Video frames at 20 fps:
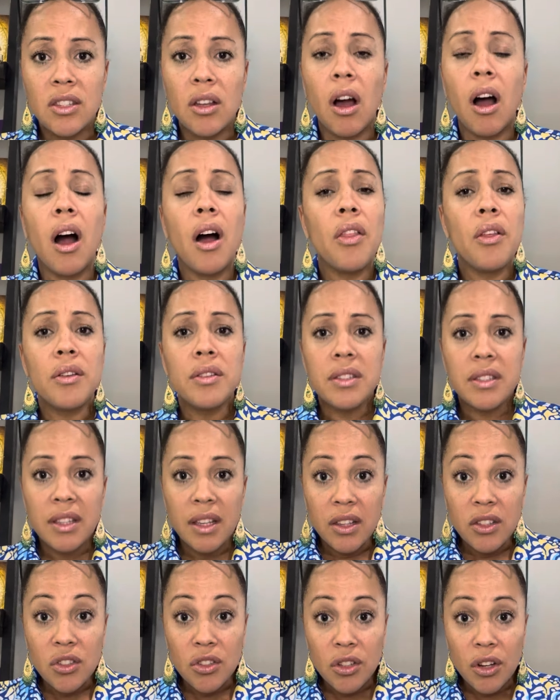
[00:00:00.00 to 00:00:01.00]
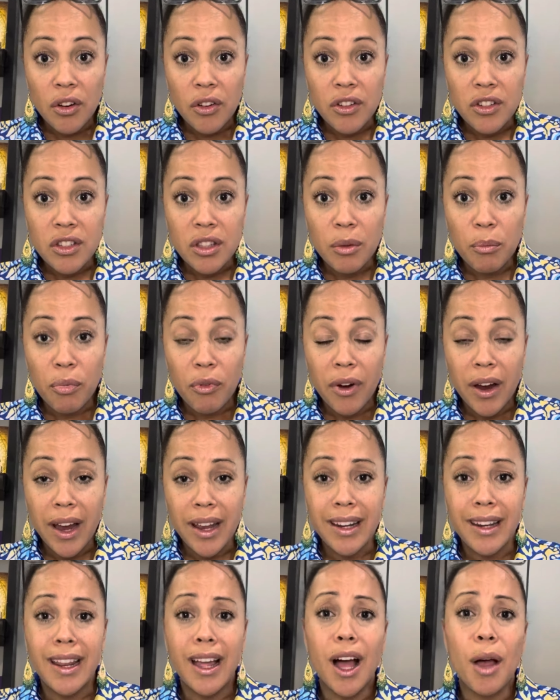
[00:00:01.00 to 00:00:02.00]
All those things nourish the brain
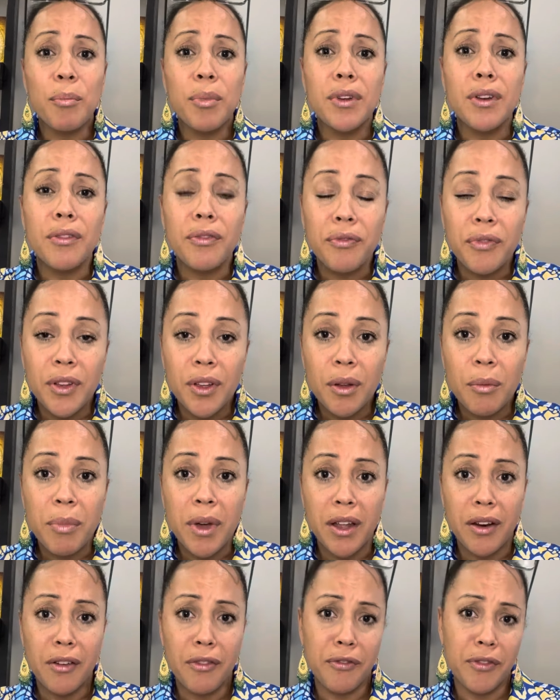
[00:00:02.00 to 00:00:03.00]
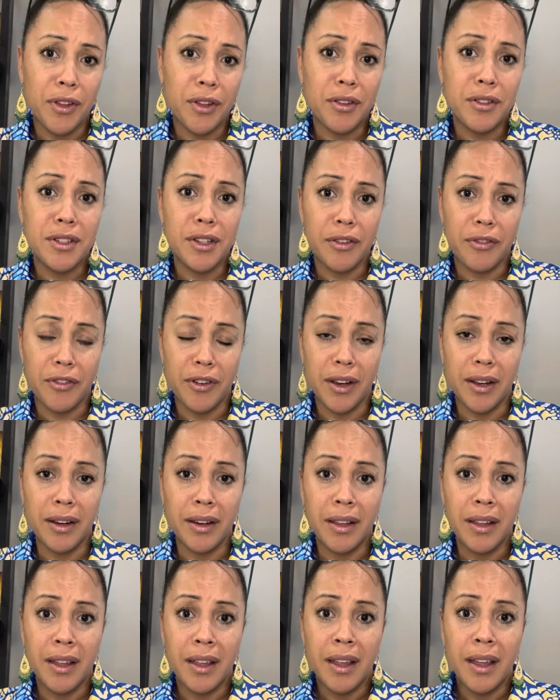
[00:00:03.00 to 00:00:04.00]
and help you to feel better, feel different.
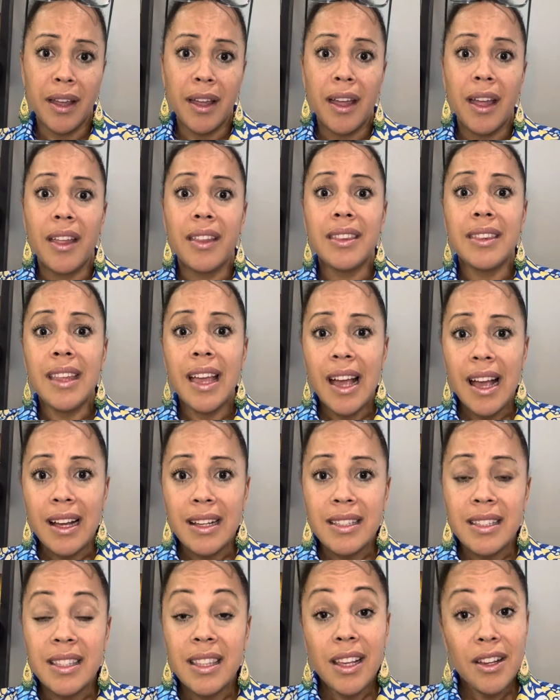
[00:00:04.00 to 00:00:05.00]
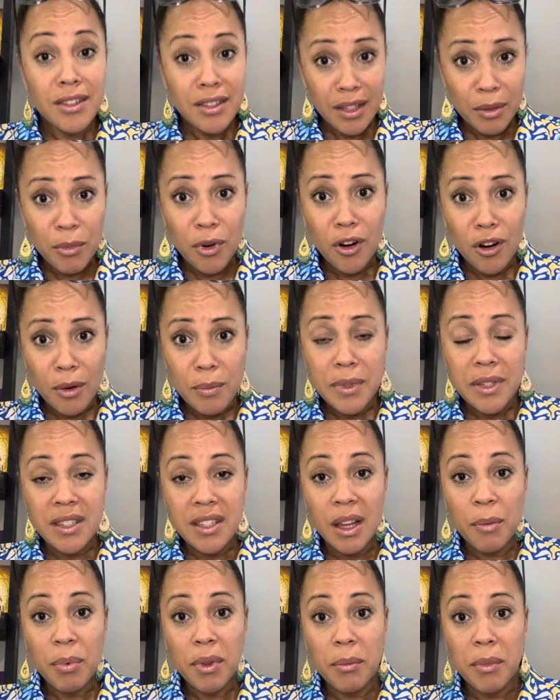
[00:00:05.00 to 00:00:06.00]
Next, there's some herbs and
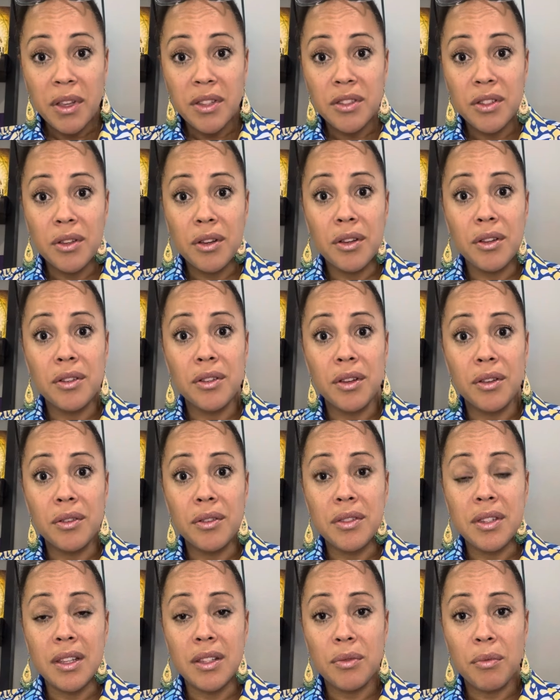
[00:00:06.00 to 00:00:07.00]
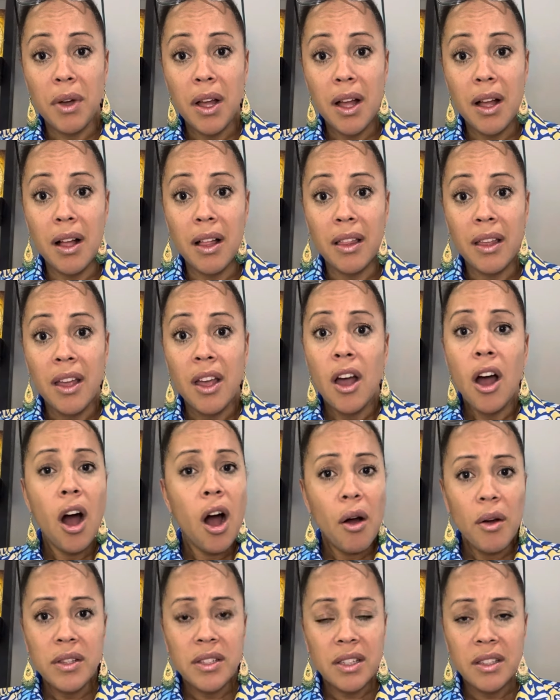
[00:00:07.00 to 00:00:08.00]
supplements you can use as well.
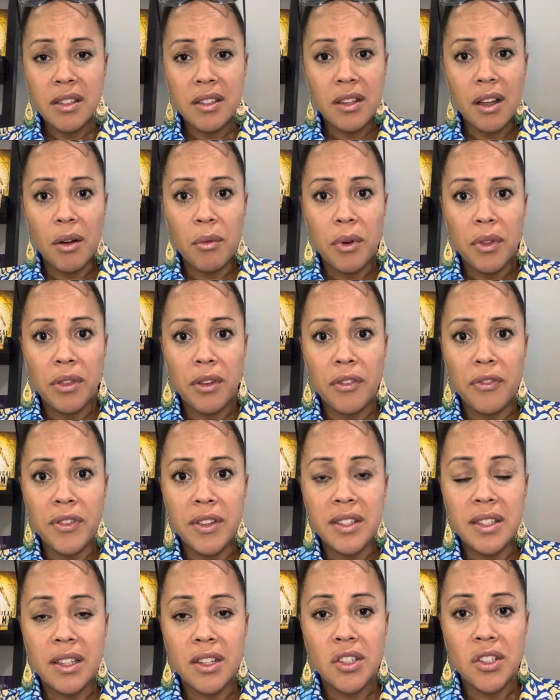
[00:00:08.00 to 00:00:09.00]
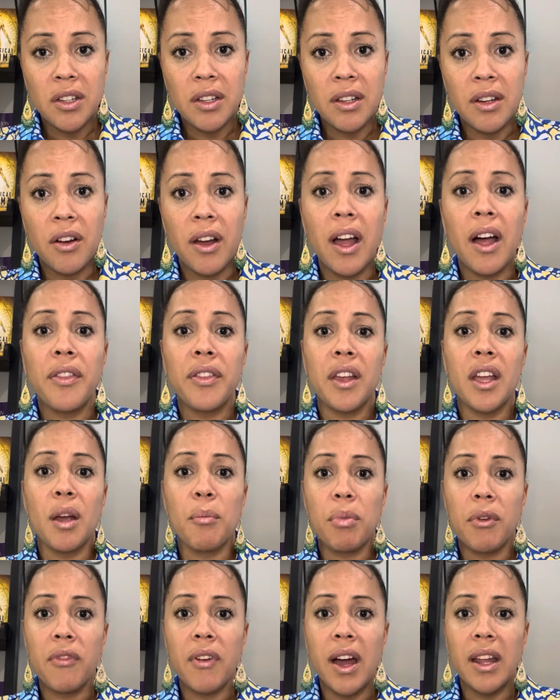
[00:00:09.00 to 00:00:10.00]
Always consult with your physician or healthcare
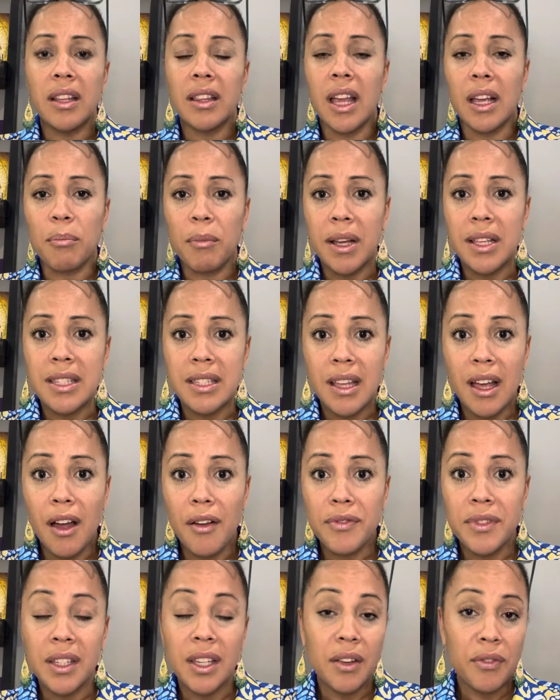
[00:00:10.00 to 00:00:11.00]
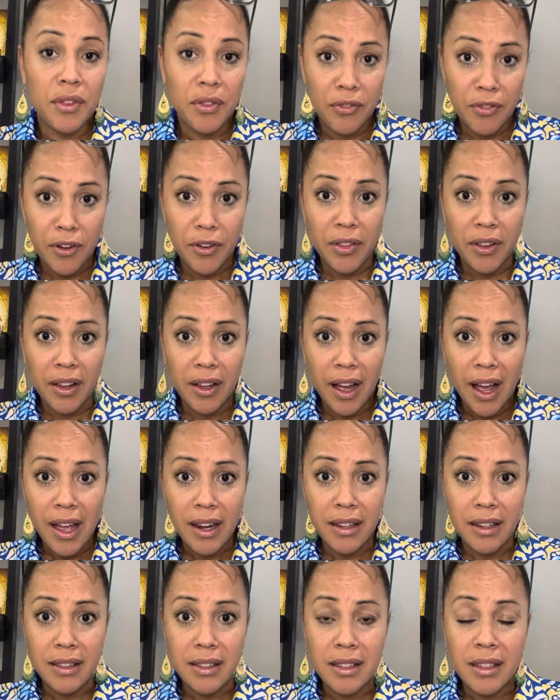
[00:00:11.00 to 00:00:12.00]
provider like myself to give you further
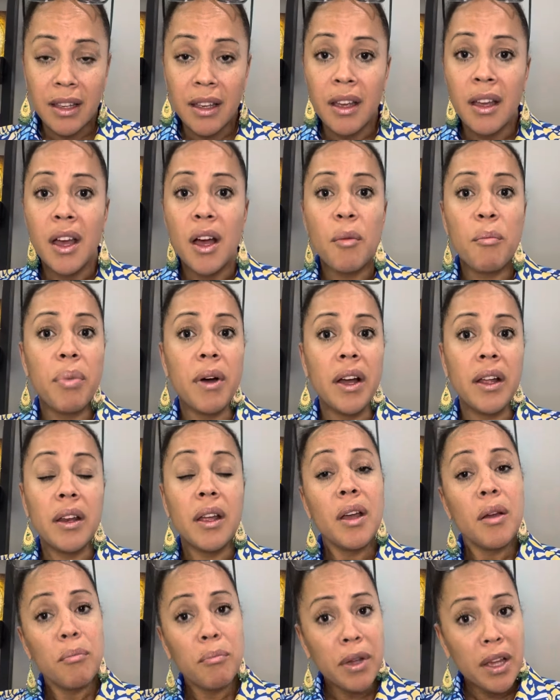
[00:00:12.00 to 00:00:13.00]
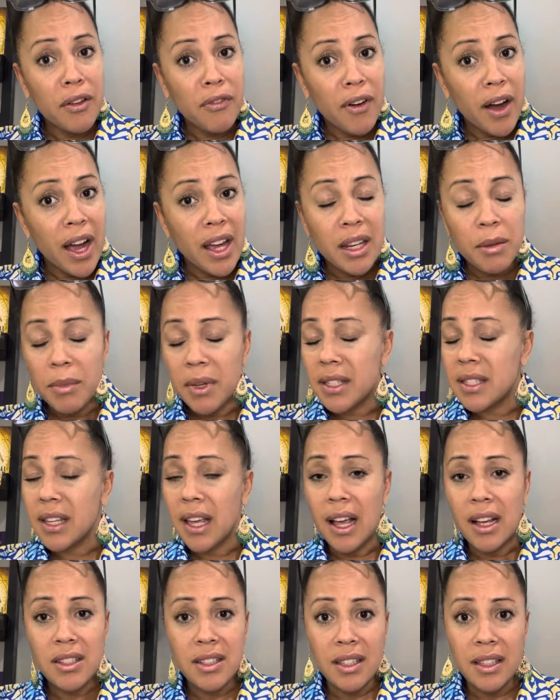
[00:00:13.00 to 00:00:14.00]
guidance. But B vitamins,
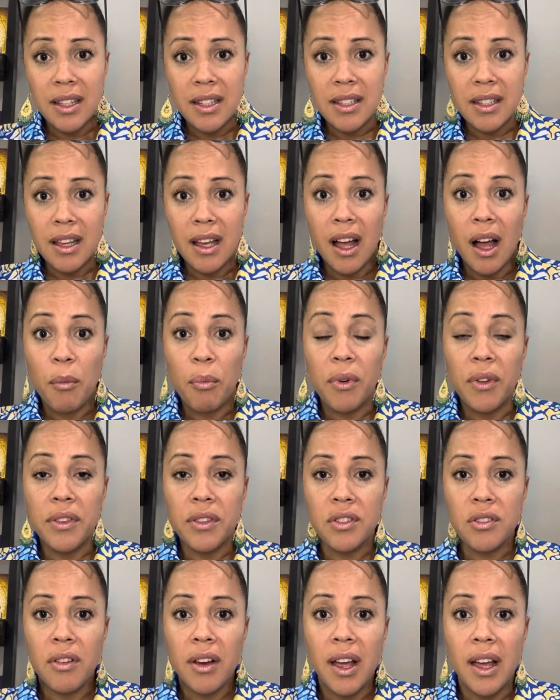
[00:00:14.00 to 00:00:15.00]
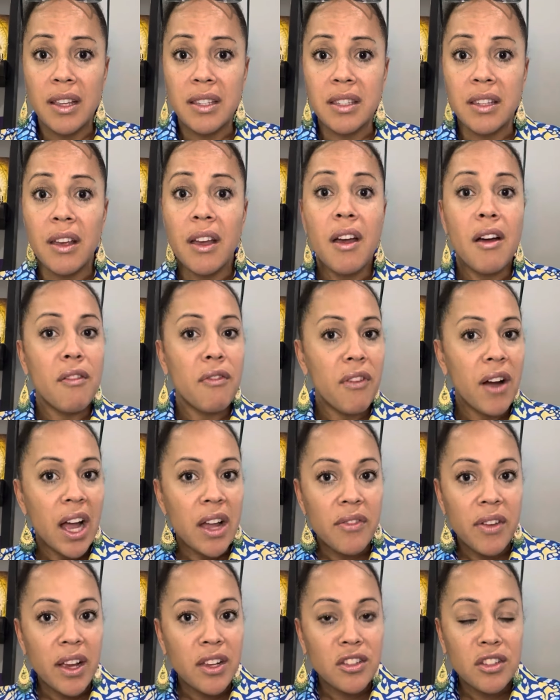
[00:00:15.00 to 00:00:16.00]
excellent to help with stress.
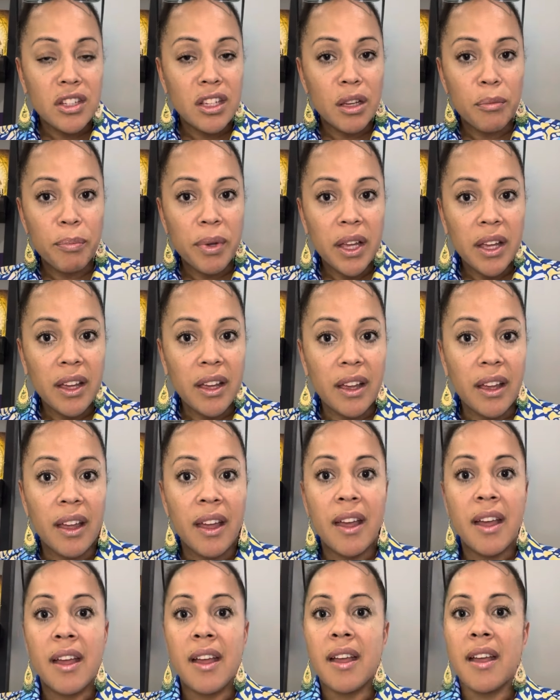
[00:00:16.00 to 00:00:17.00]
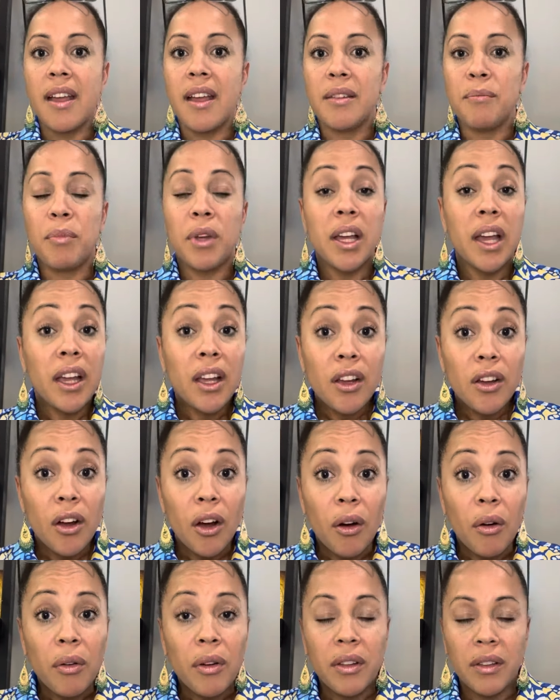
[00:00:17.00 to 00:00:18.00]
5-HTP,
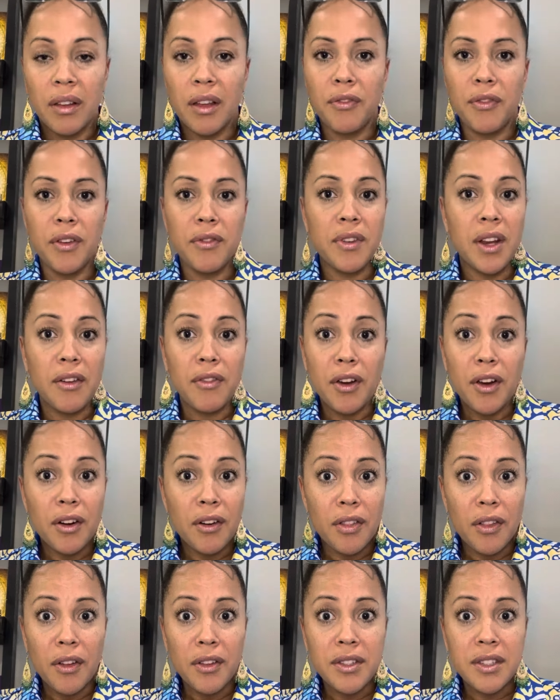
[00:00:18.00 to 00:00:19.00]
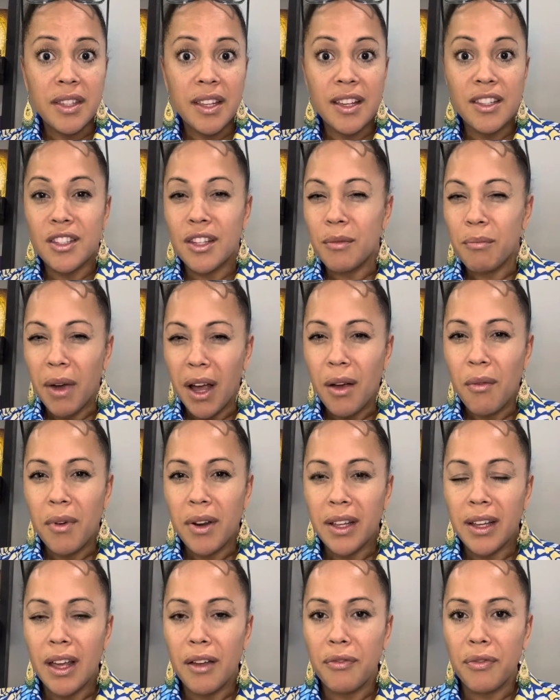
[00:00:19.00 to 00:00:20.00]
ginkgo. If you've never heard of those things, you might want to
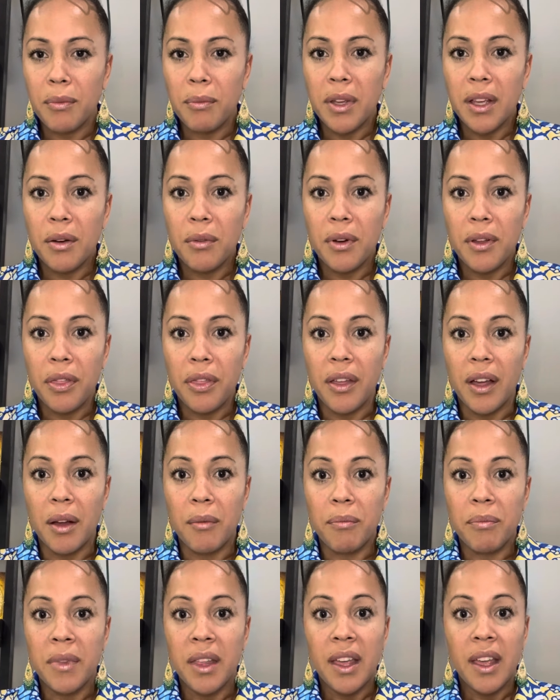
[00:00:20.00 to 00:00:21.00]
get familiar with them.